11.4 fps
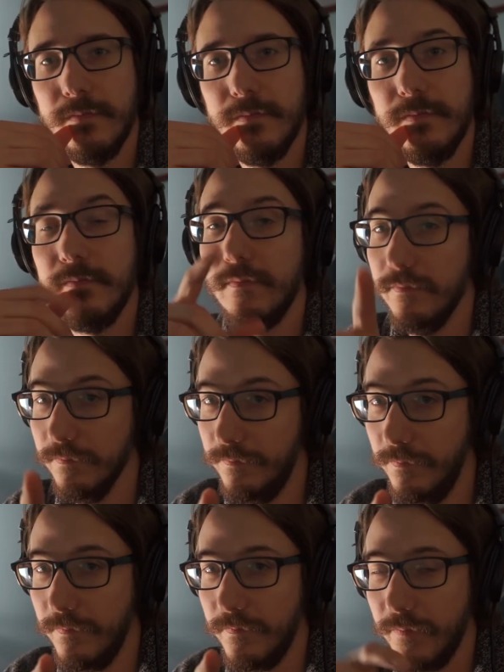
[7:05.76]

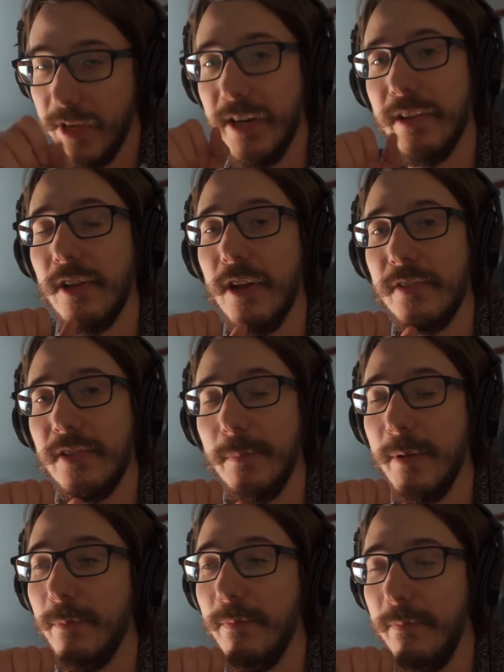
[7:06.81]
I'm a
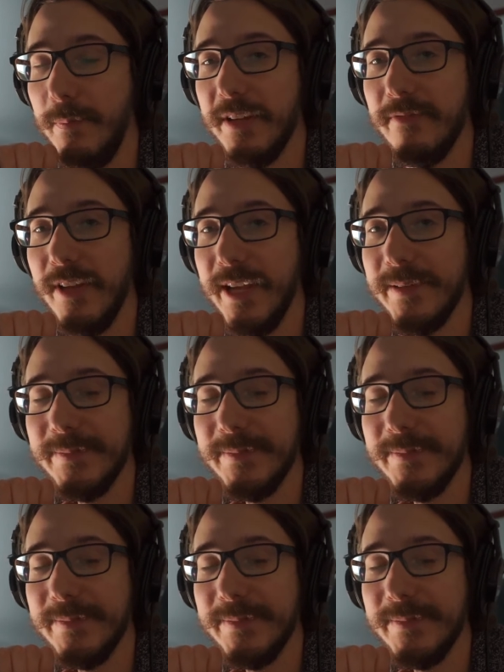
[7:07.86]
big fan.